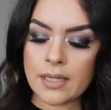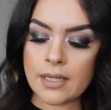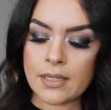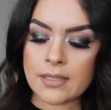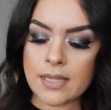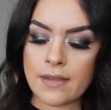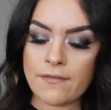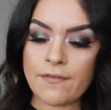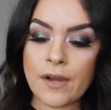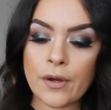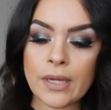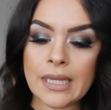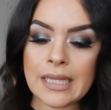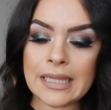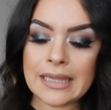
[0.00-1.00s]
is a
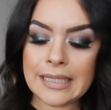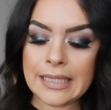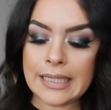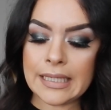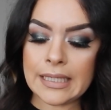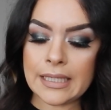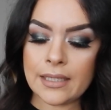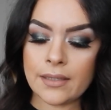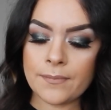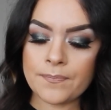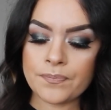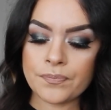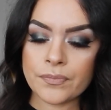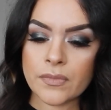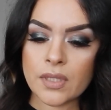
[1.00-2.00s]
very clean
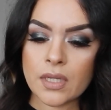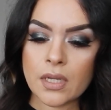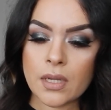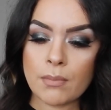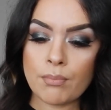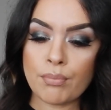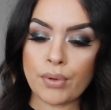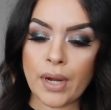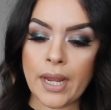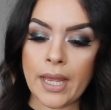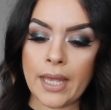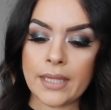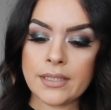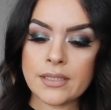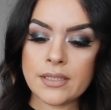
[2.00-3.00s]

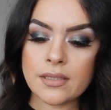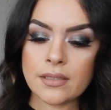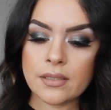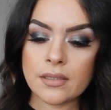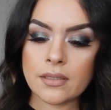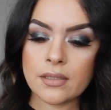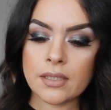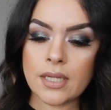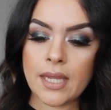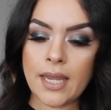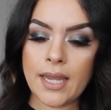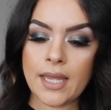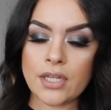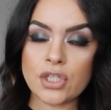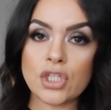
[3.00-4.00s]
brand,
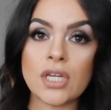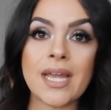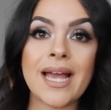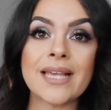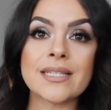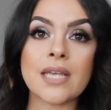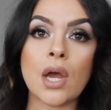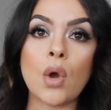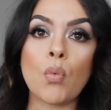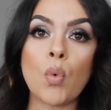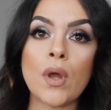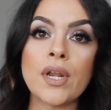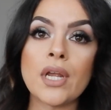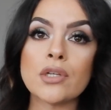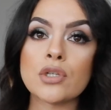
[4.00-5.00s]
and she has a
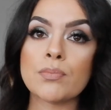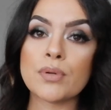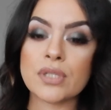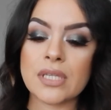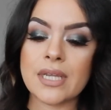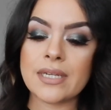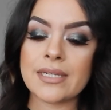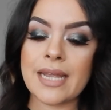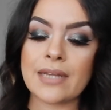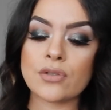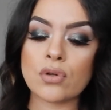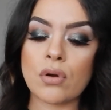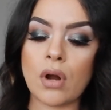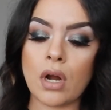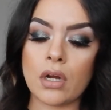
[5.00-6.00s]
100%
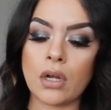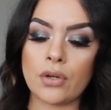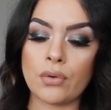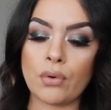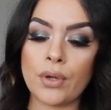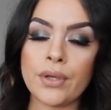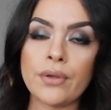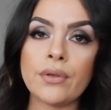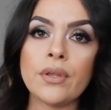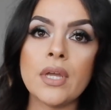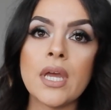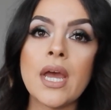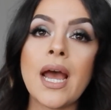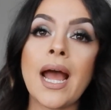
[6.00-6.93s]
natural argan oil.